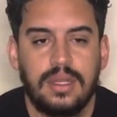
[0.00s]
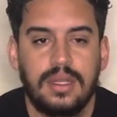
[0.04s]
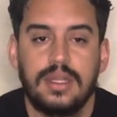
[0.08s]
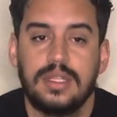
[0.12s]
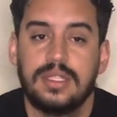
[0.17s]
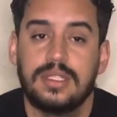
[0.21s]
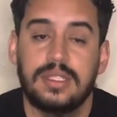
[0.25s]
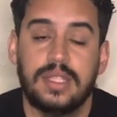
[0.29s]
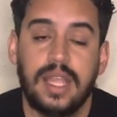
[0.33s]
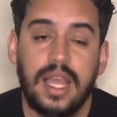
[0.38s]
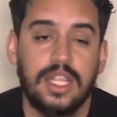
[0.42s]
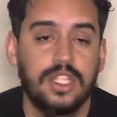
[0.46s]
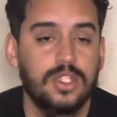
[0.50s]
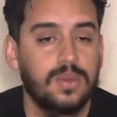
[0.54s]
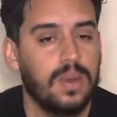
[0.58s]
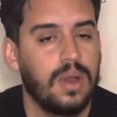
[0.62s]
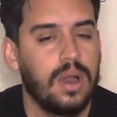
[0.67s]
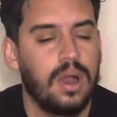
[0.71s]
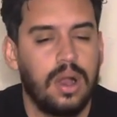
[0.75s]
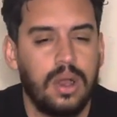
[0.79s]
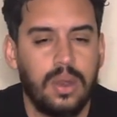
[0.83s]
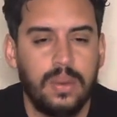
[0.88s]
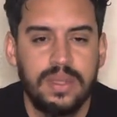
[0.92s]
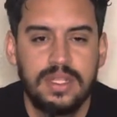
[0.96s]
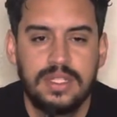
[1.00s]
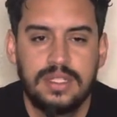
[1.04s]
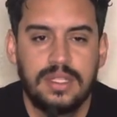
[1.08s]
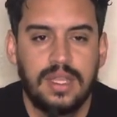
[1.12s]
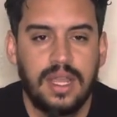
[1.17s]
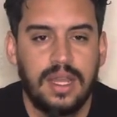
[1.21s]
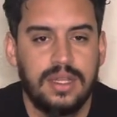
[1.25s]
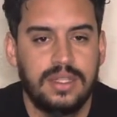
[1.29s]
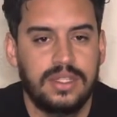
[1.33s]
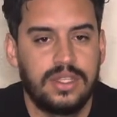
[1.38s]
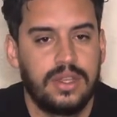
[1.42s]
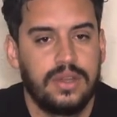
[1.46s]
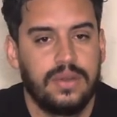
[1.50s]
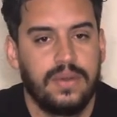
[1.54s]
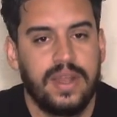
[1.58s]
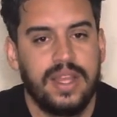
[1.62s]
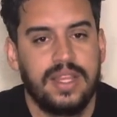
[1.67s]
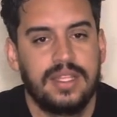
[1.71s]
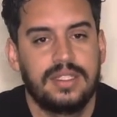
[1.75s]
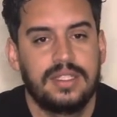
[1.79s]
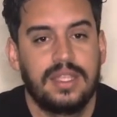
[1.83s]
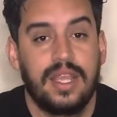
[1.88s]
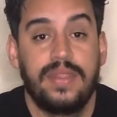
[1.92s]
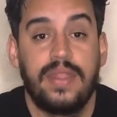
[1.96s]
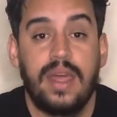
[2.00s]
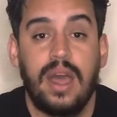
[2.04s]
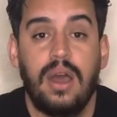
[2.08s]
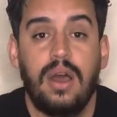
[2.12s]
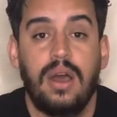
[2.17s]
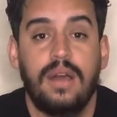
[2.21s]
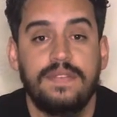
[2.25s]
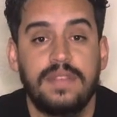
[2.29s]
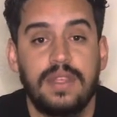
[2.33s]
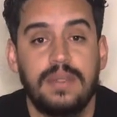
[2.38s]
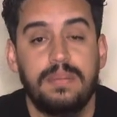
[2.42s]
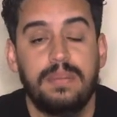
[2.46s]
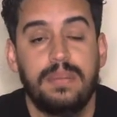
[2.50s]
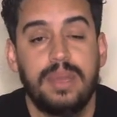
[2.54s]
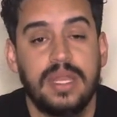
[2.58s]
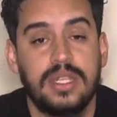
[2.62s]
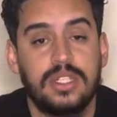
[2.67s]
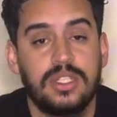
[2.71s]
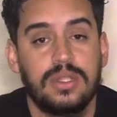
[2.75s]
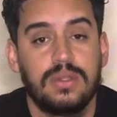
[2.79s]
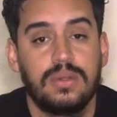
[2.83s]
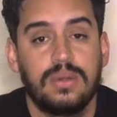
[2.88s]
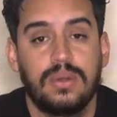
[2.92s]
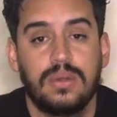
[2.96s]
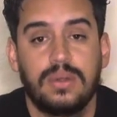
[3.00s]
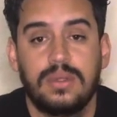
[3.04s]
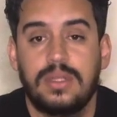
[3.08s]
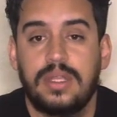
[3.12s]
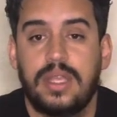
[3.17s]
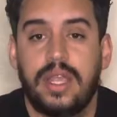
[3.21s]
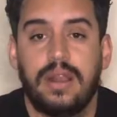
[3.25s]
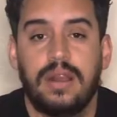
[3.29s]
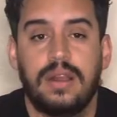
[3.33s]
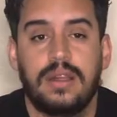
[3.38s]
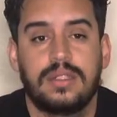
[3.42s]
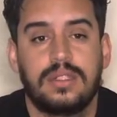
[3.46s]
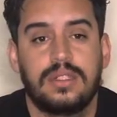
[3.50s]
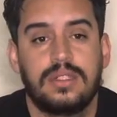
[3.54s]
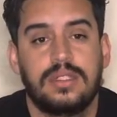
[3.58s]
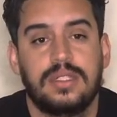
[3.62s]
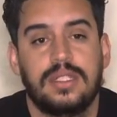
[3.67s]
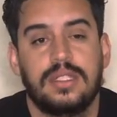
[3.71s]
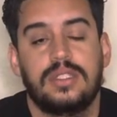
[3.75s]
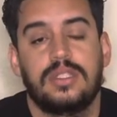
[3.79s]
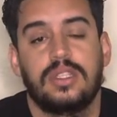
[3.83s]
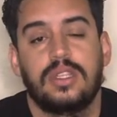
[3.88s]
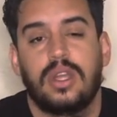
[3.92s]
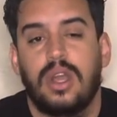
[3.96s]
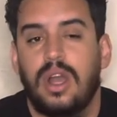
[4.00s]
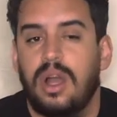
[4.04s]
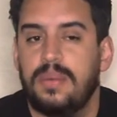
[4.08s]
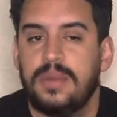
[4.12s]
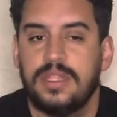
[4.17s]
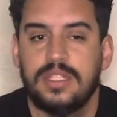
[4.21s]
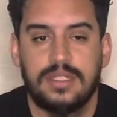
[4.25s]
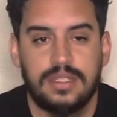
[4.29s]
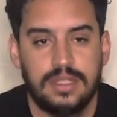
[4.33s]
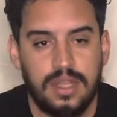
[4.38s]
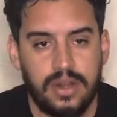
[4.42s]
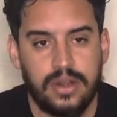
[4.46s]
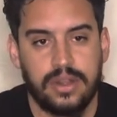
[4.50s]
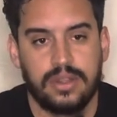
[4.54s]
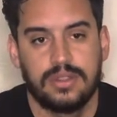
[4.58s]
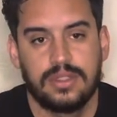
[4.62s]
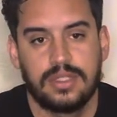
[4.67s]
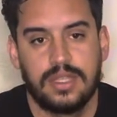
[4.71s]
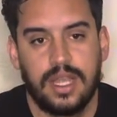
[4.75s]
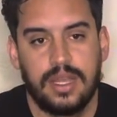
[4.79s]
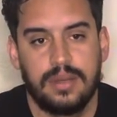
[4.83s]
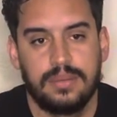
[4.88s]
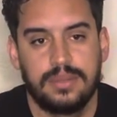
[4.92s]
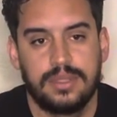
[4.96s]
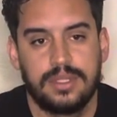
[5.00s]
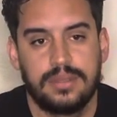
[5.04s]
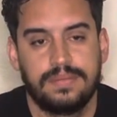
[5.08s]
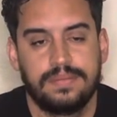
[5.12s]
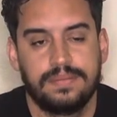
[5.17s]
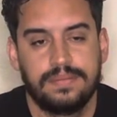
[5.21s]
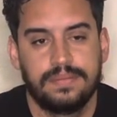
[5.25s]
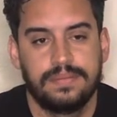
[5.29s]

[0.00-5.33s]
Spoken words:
Stats were always tied to your race, and that often pigeonholed characters into common stereotypes.